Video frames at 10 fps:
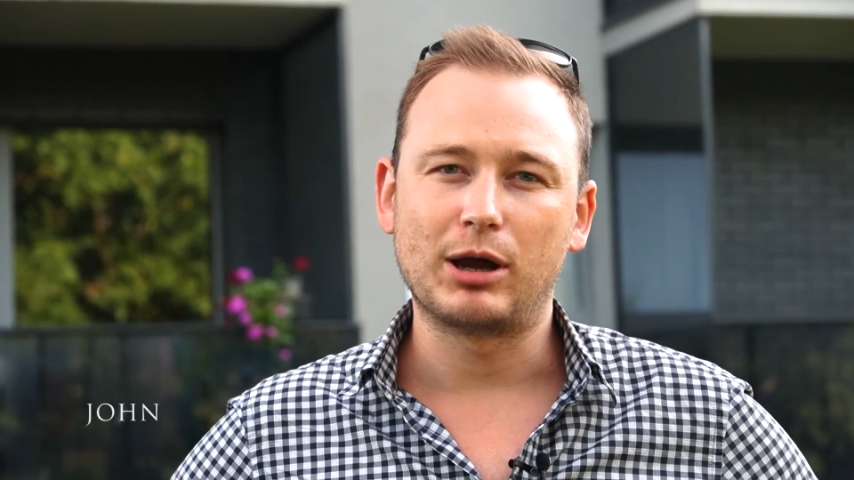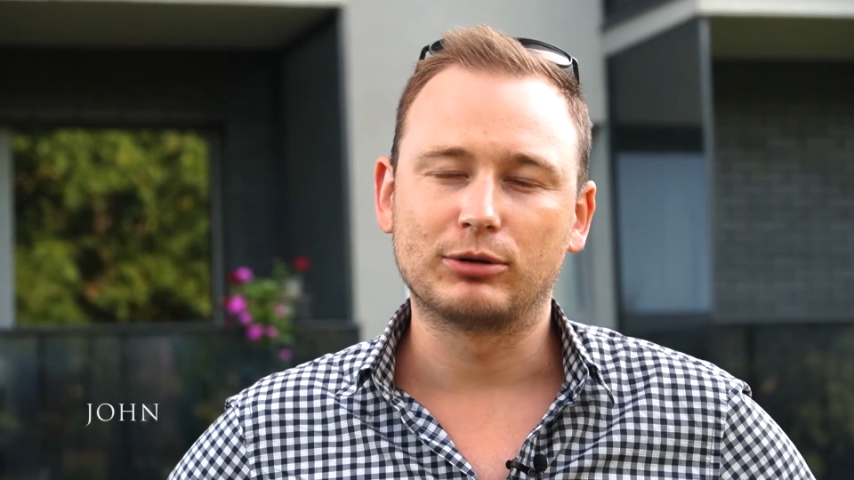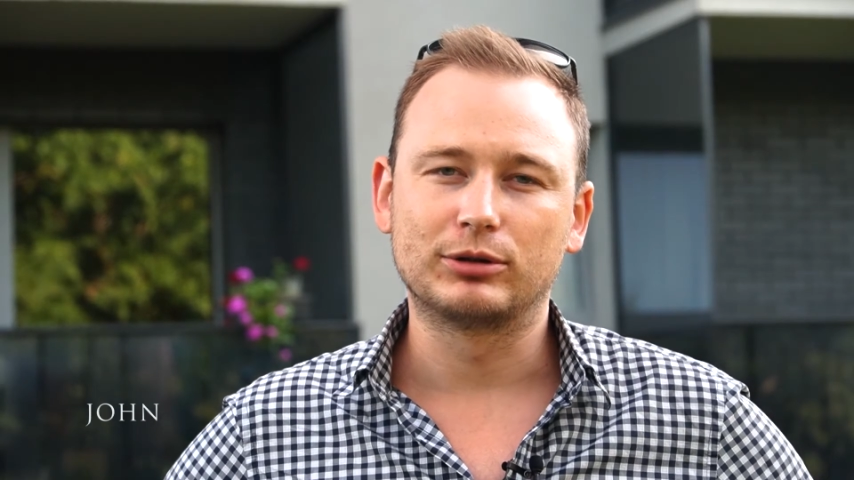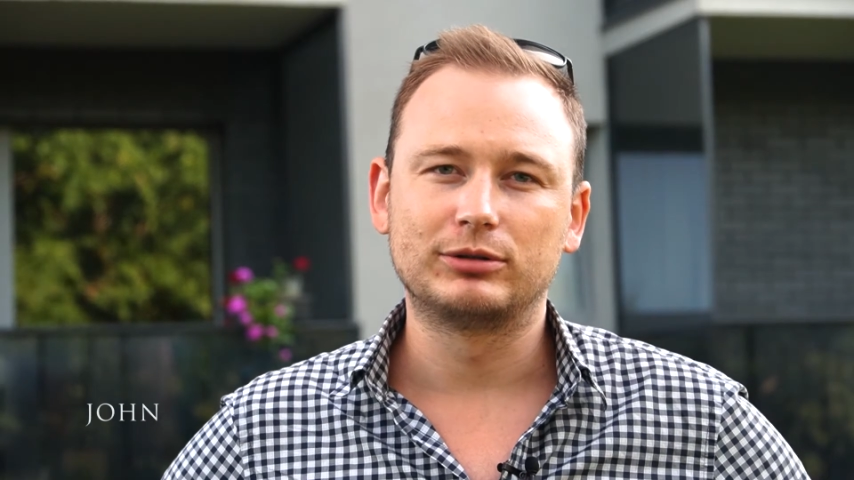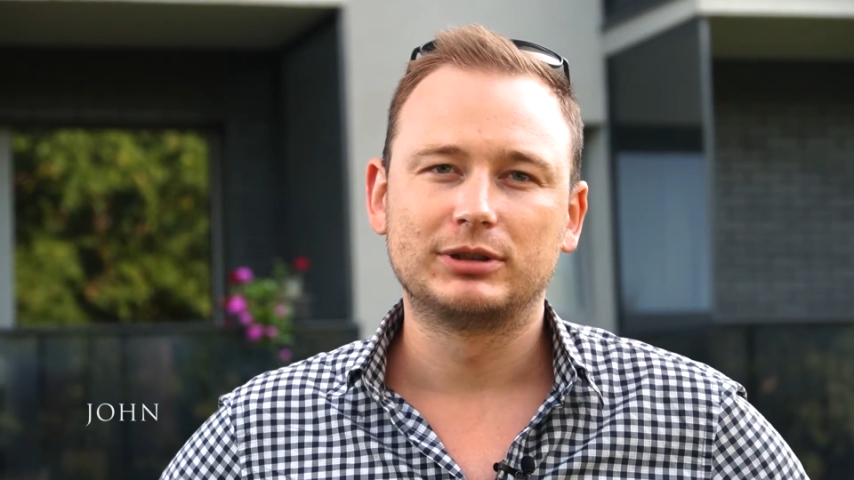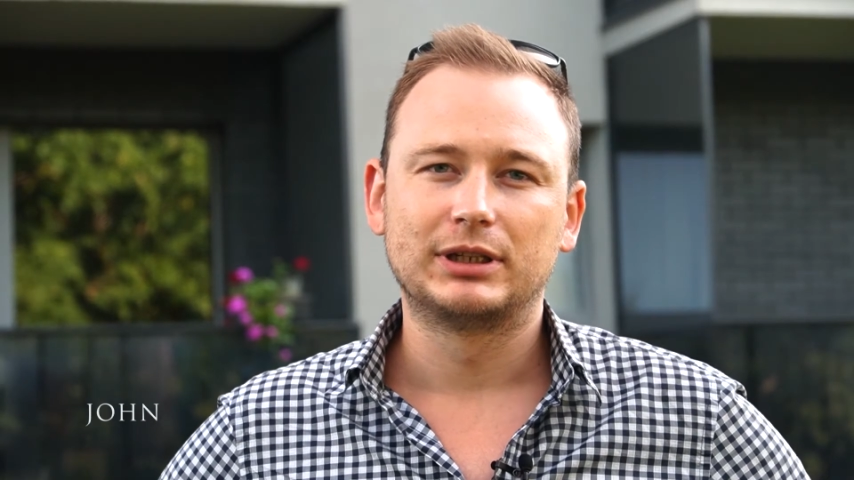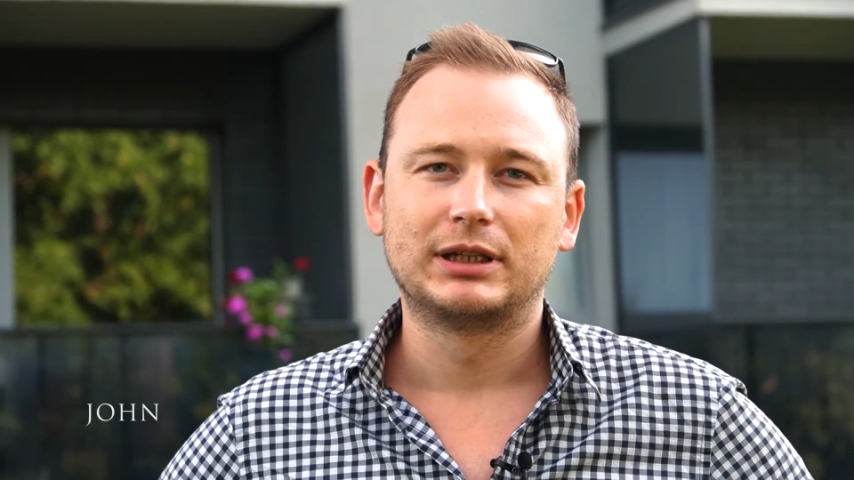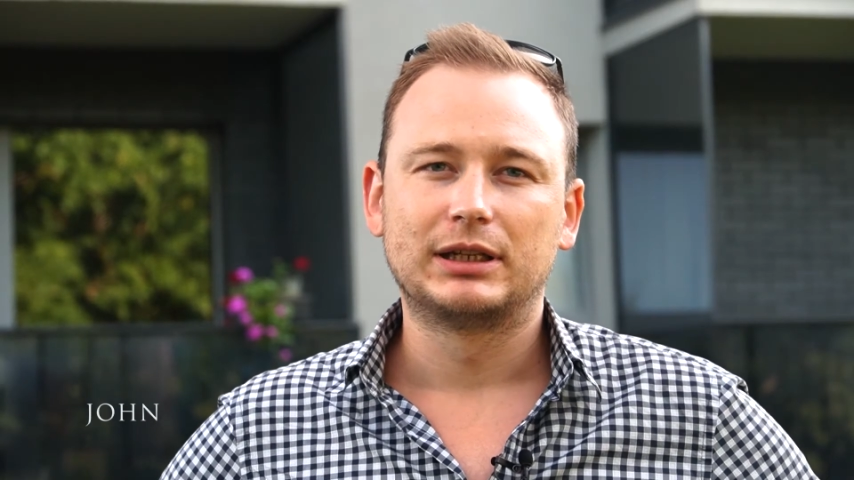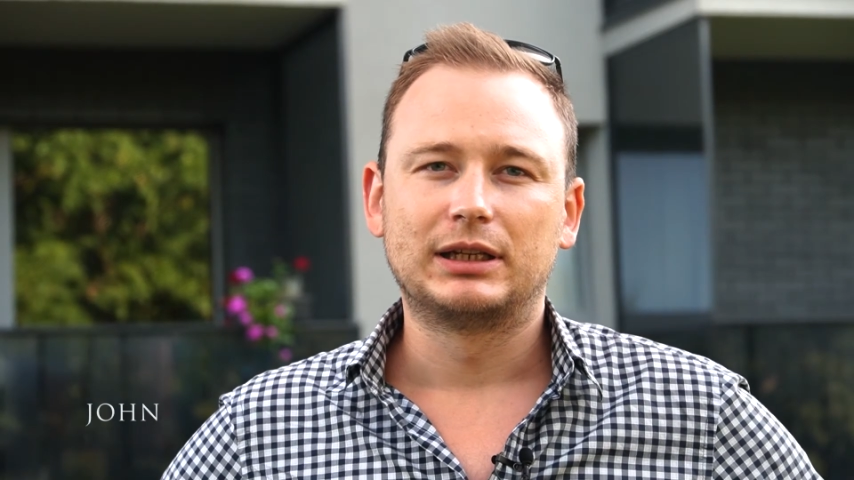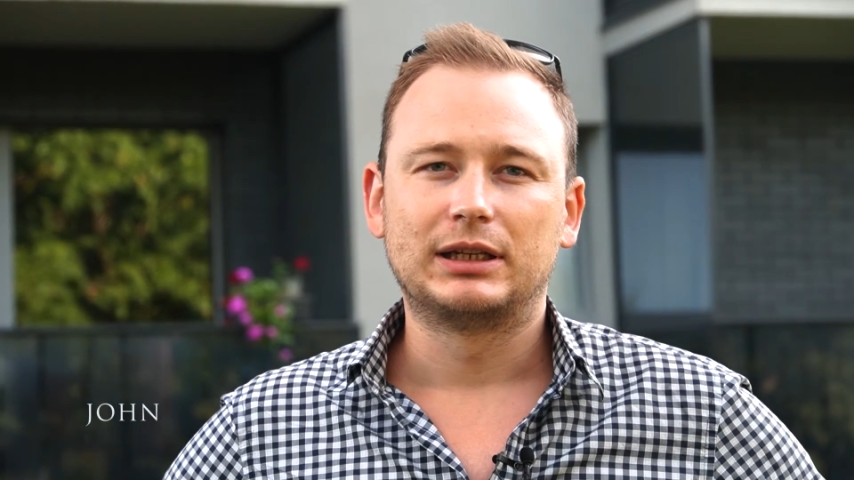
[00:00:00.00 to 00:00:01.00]
Bauqur
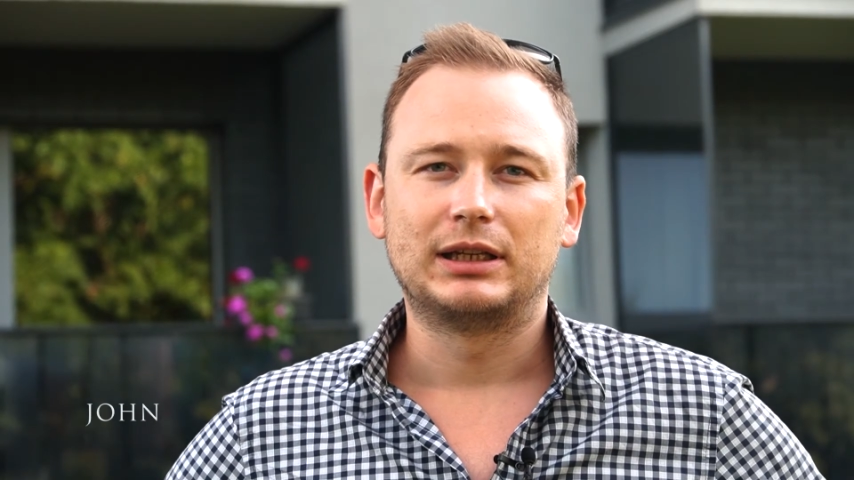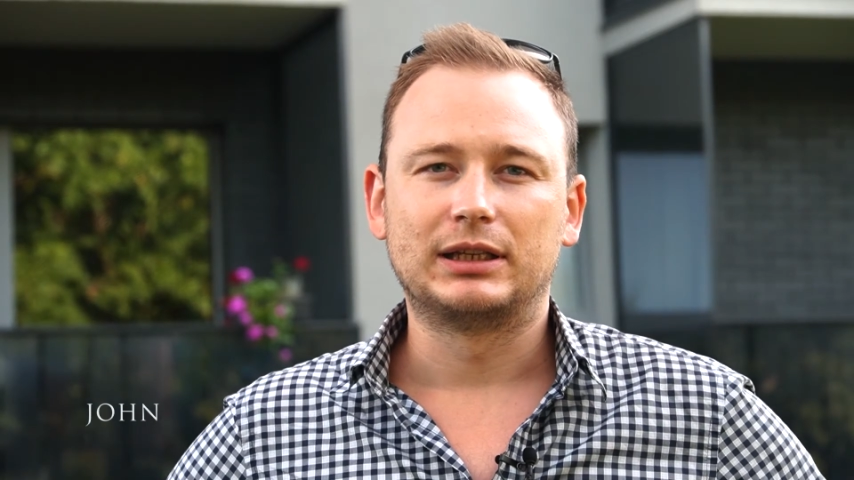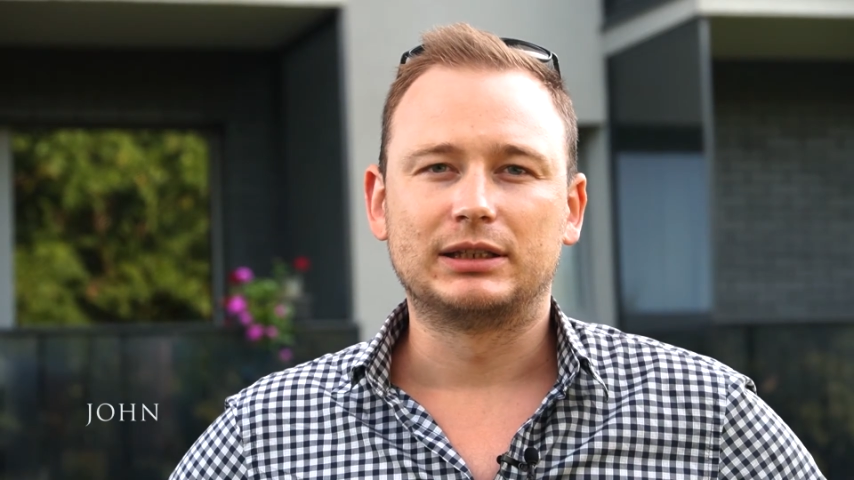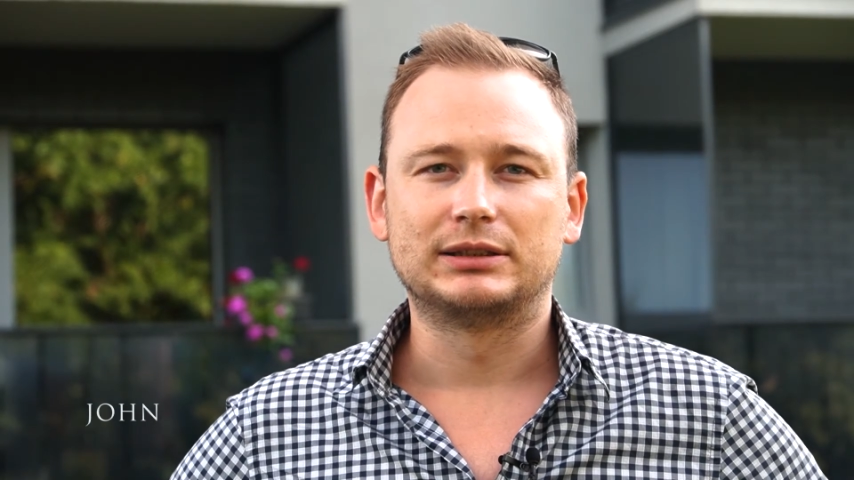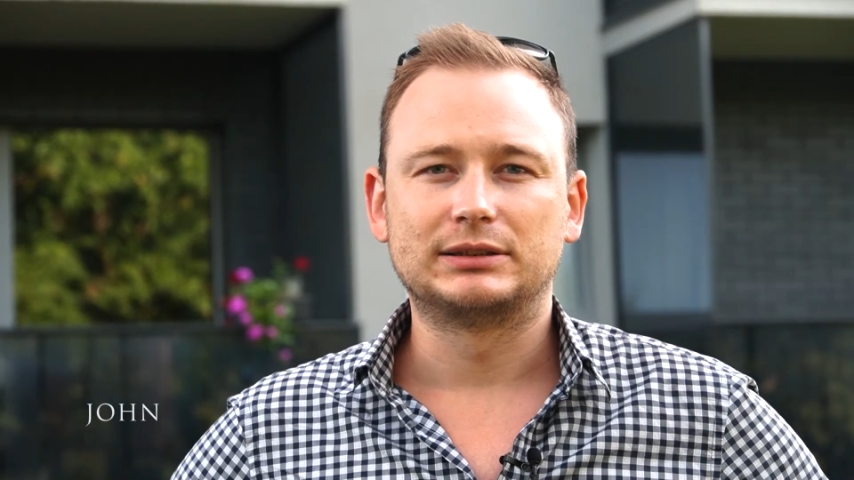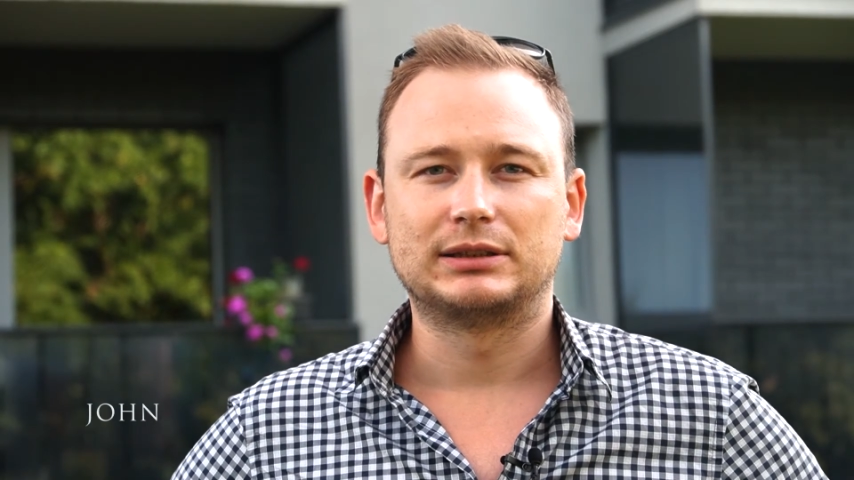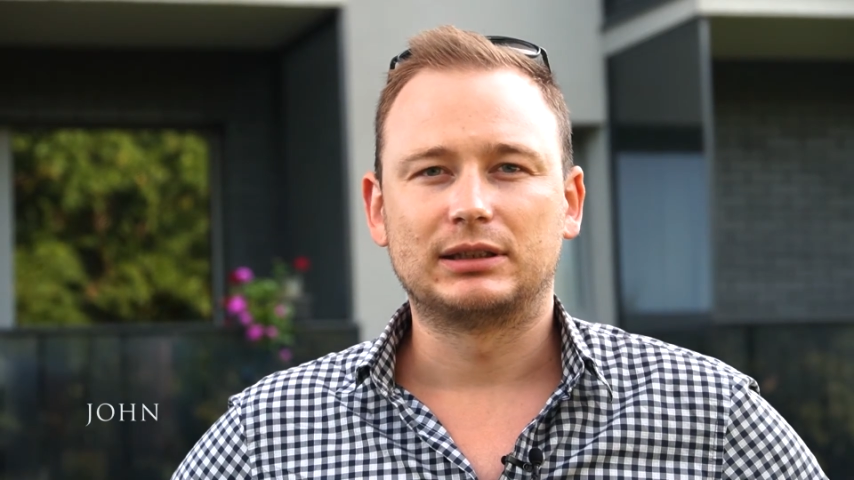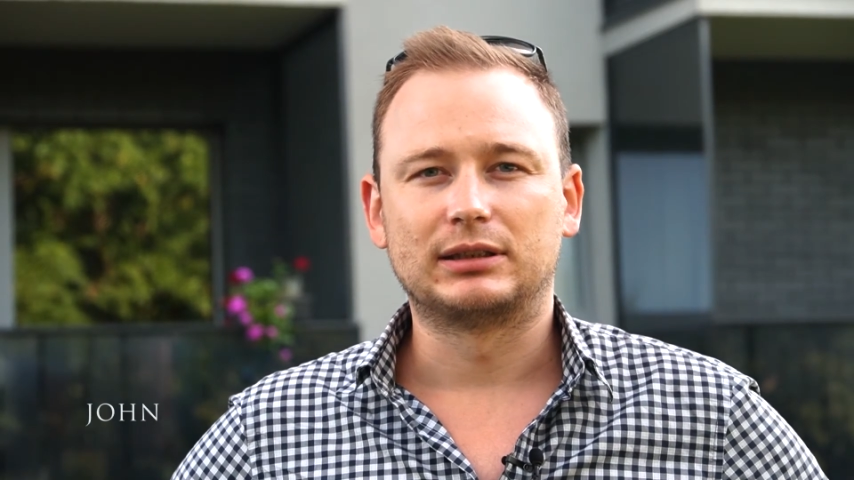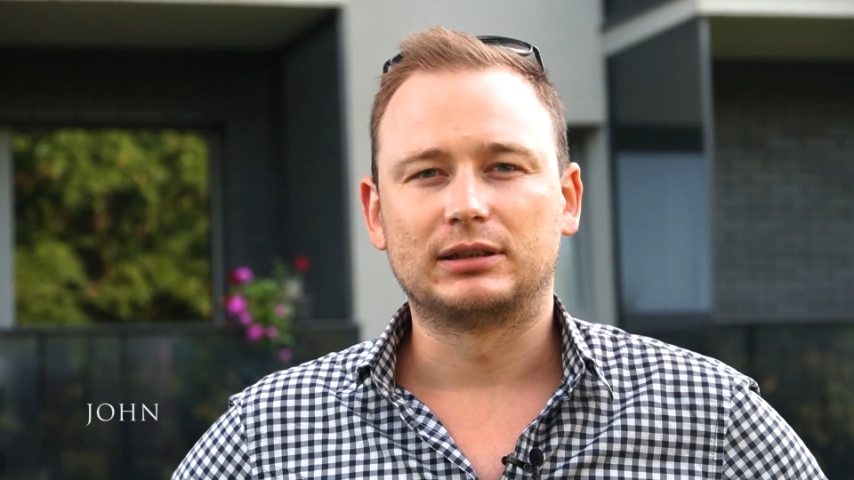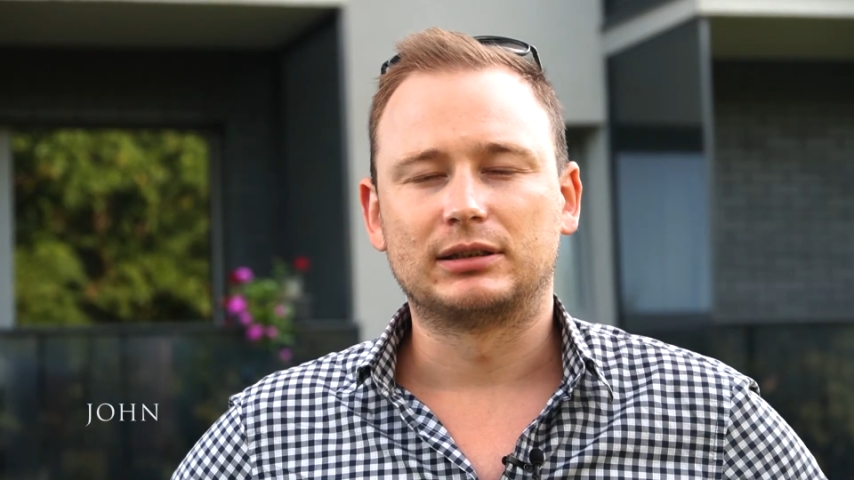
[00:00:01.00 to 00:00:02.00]
is